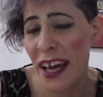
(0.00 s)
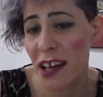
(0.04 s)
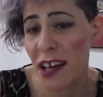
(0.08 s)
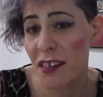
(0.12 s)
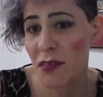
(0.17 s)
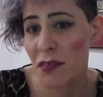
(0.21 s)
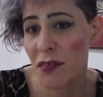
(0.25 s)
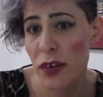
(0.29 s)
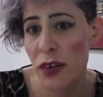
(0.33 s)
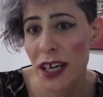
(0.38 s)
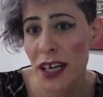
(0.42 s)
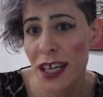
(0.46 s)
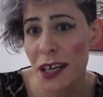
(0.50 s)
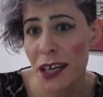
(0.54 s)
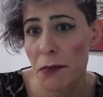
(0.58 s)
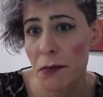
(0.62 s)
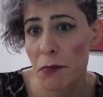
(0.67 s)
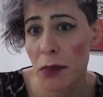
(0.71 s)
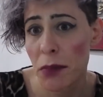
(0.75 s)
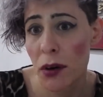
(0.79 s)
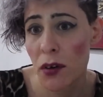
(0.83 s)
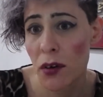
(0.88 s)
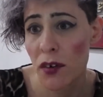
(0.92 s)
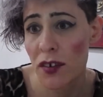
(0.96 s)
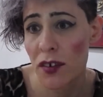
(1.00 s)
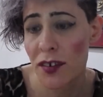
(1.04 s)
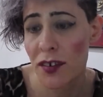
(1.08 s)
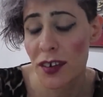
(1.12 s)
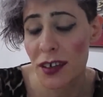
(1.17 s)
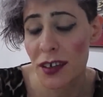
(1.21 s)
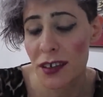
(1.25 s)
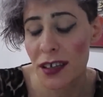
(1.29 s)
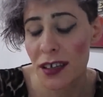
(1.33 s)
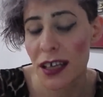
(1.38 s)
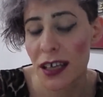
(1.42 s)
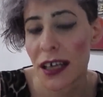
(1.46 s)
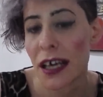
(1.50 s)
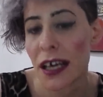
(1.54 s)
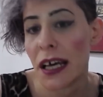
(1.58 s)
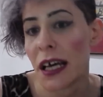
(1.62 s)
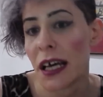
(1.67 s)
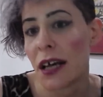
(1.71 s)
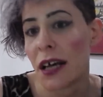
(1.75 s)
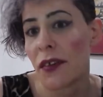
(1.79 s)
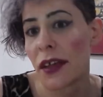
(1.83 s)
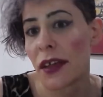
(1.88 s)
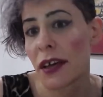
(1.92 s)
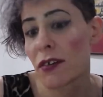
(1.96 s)
It's really important
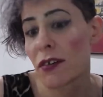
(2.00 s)
that